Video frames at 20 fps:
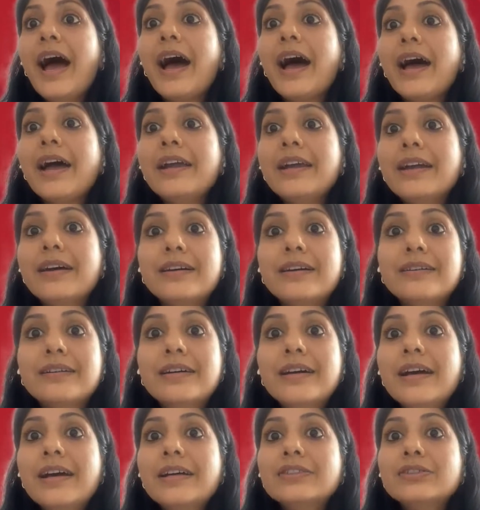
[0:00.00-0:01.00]
And
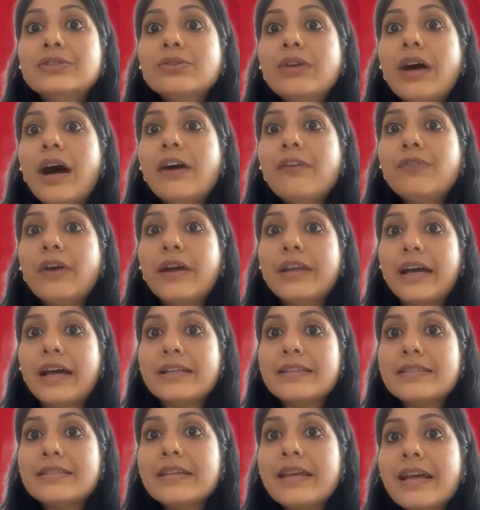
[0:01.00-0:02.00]
so our
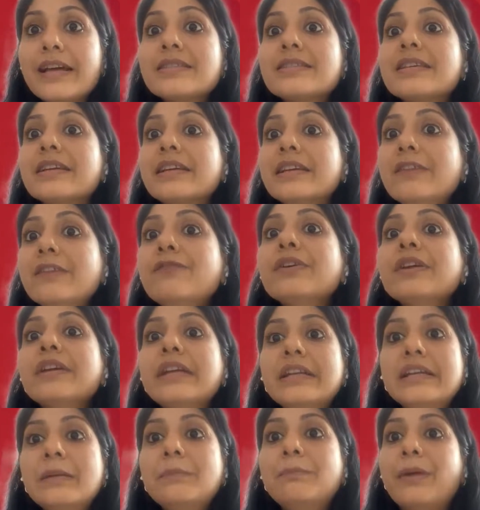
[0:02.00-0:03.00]
financing has
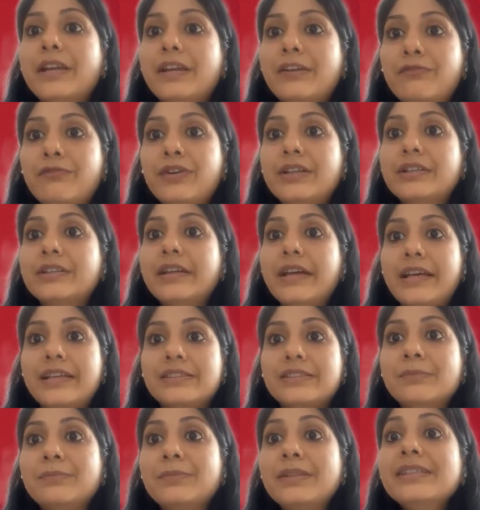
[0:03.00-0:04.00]
significantly benefited the
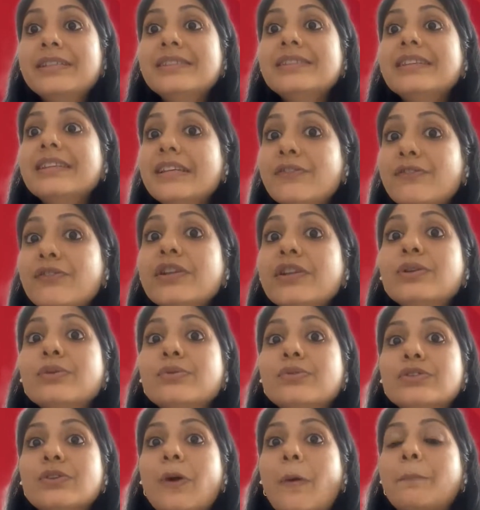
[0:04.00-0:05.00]
SMEs, even
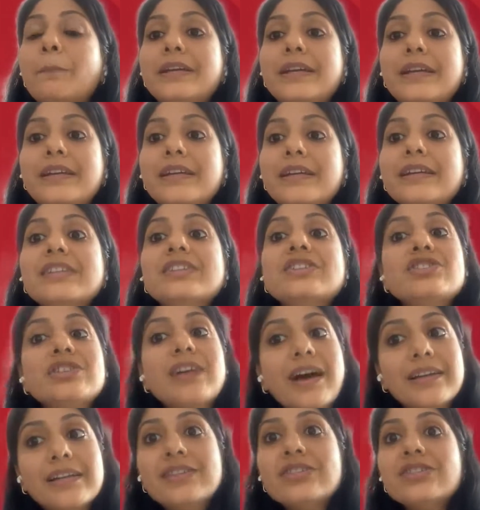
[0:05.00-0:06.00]
those operating in
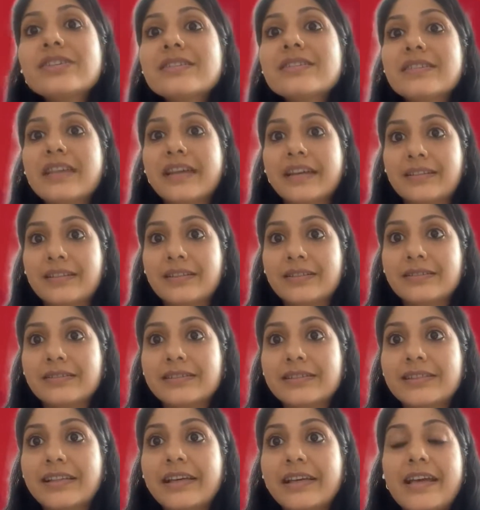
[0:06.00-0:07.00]
challenging
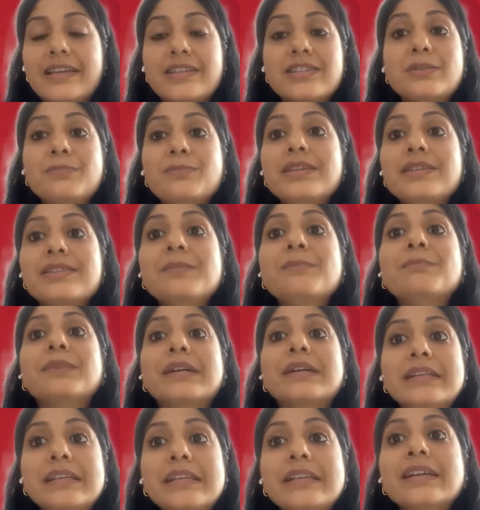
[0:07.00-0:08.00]
sectors like SMEs in
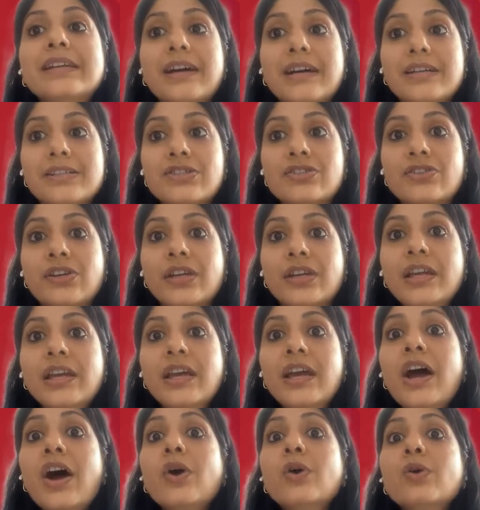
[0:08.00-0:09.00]
marine industry
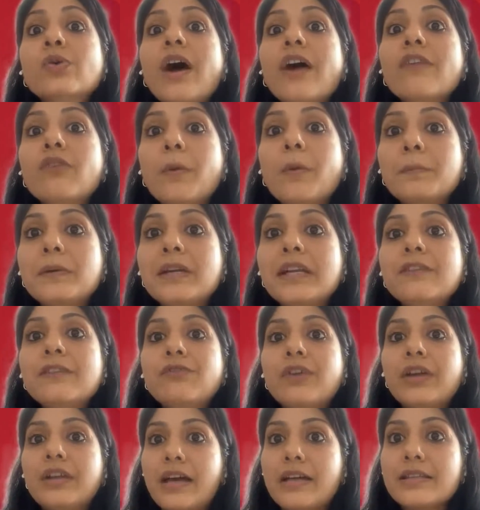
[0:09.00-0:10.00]
who have obtained
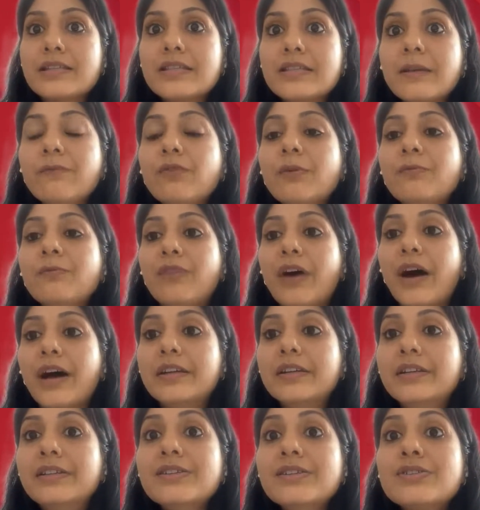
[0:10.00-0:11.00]
financing from
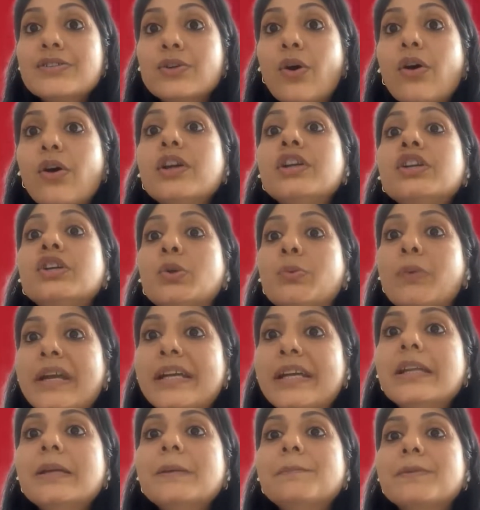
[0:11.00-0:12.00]
Validus saw a
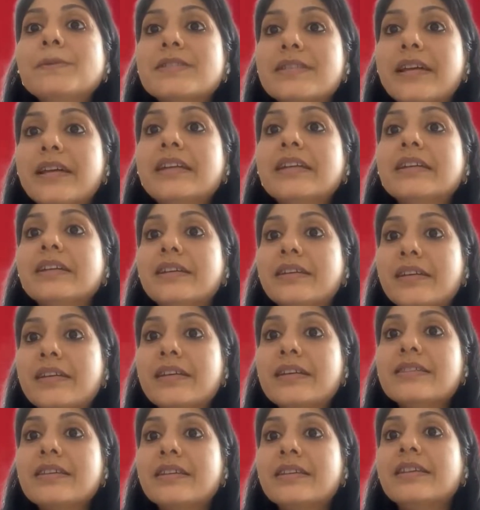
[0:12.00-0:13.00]
20%
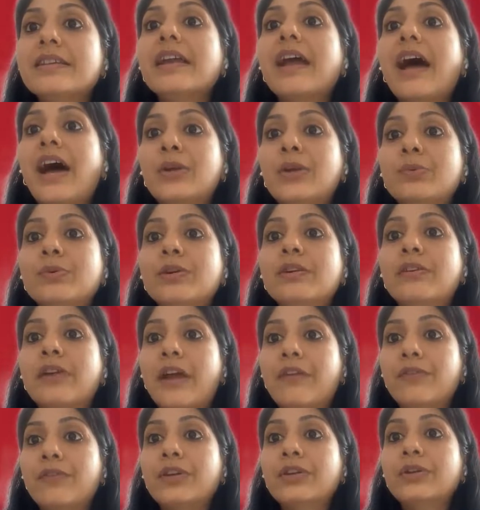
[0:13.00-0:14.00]
increase in their annual
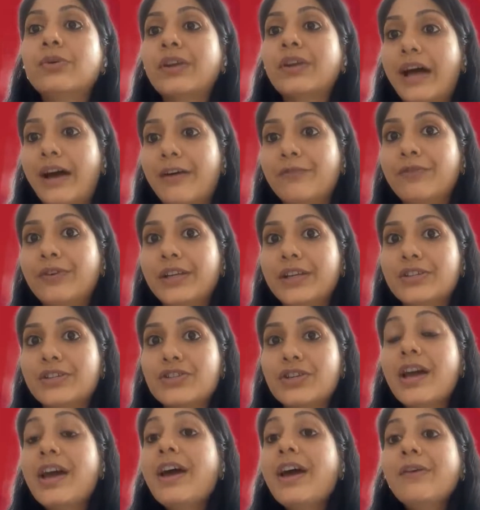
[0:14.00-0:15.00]
revenue on
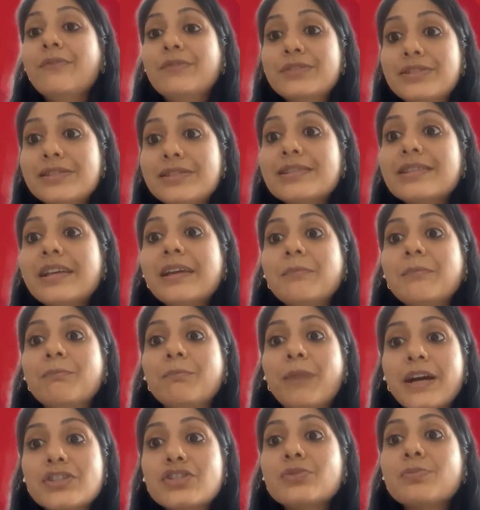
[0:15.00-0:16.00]
average, which is
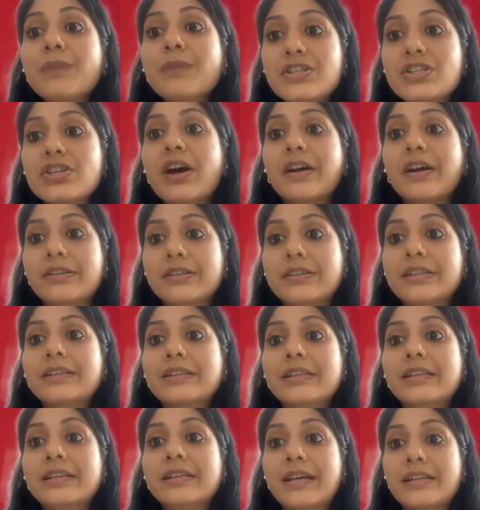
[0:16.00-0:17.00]
much higher than
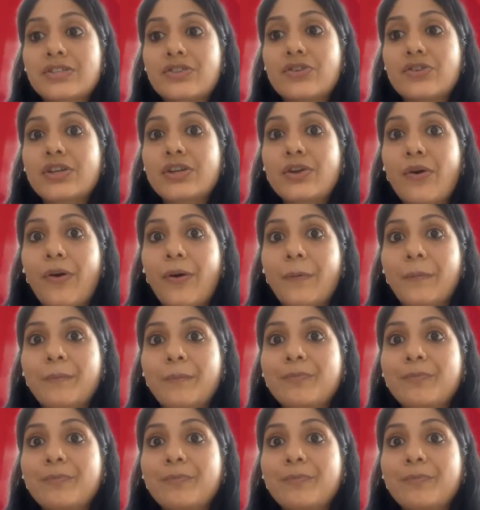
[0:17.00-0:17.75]
the industry norm.